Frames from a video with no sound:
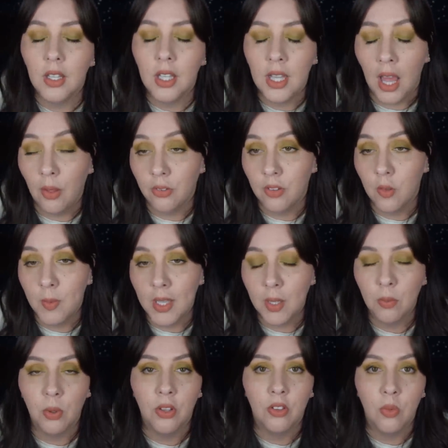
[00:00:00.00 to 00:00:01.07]
Now, since being
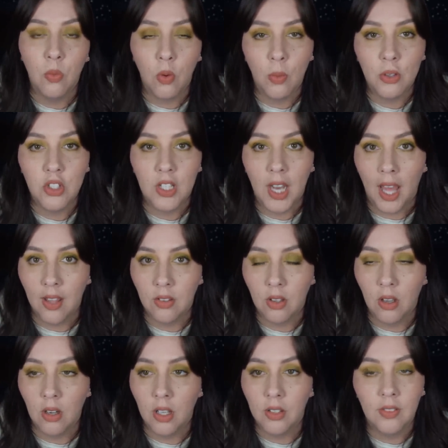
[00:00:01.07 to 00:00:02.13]
in prison, War Machine has
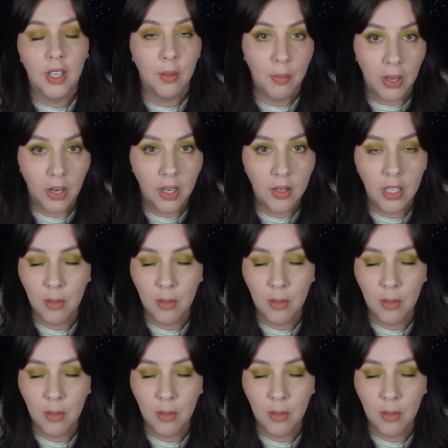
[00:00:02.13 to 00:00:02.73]
gone on to get married.